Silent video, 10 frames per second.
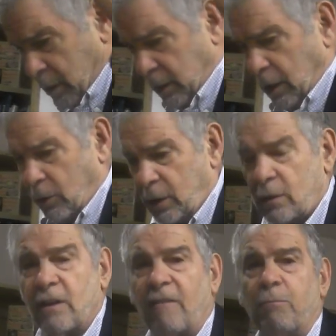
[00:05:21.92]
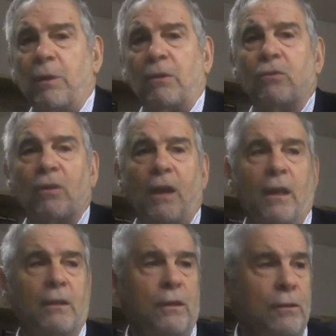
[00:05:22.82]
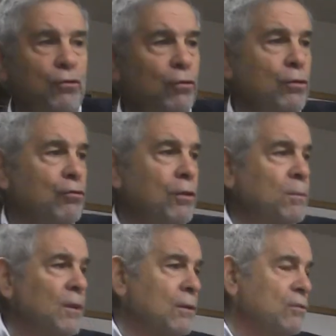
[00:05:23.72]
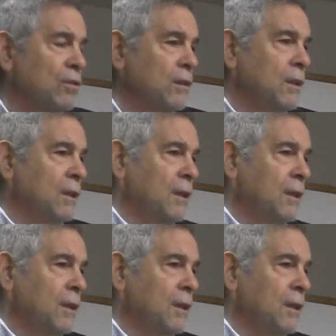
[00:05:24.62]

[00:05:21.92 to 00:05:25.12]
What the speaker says: Hungarian government and the Jewish community